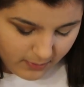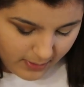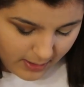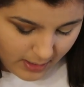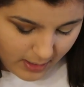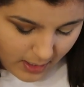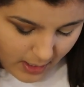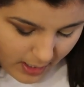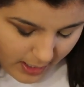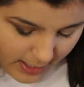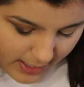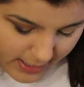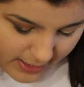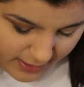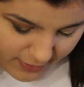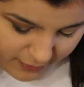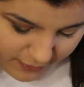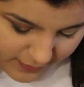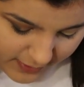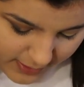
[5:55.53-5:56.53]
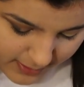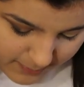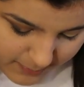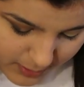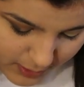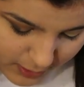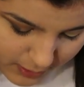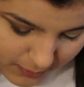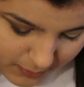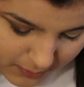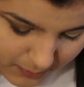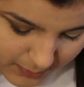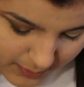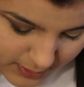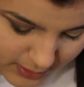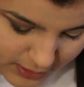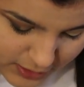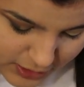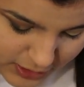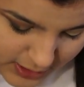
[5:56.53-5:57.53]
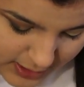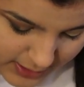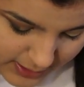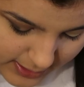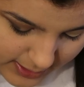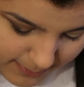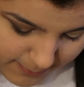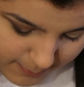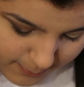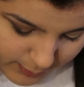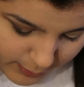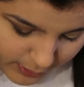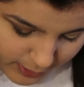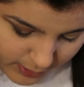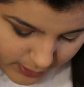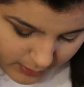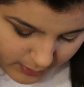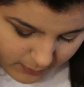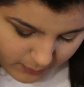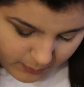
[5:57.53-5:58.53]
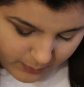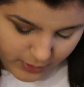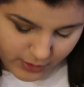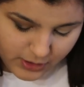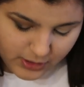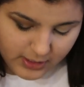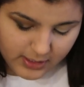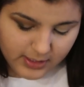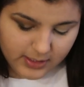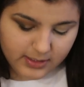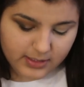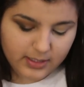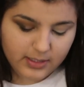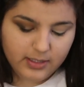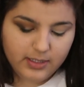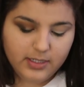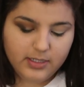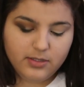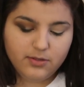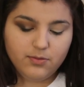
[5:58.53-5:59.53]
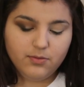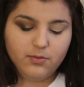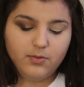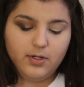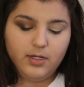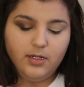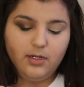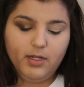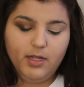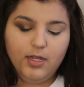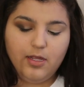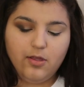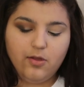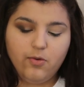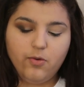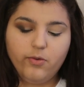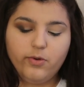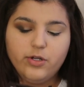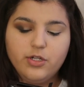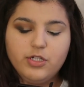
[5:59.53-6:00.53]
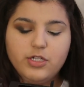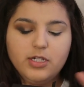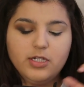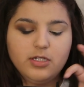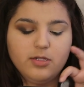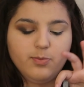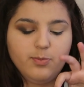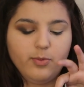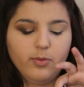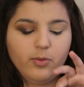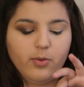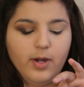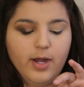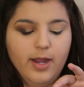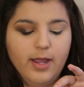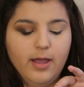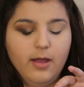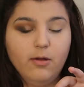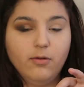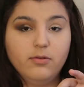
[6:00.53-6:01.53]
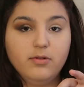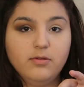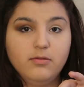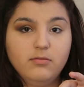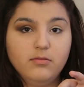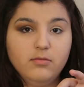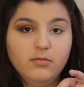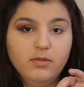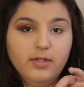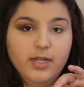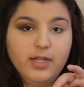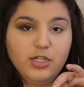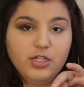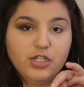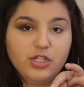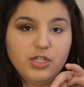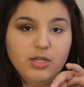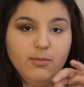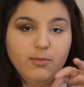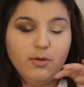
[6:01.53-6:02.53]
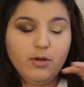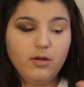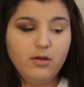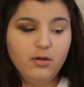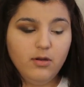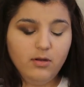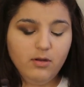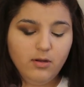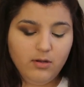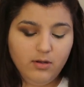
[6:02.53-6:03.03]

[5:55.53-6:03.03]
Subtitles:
Okay, and I think I'm gonna go in with the shade Ember, which is this really gorgeous brown like shimmer,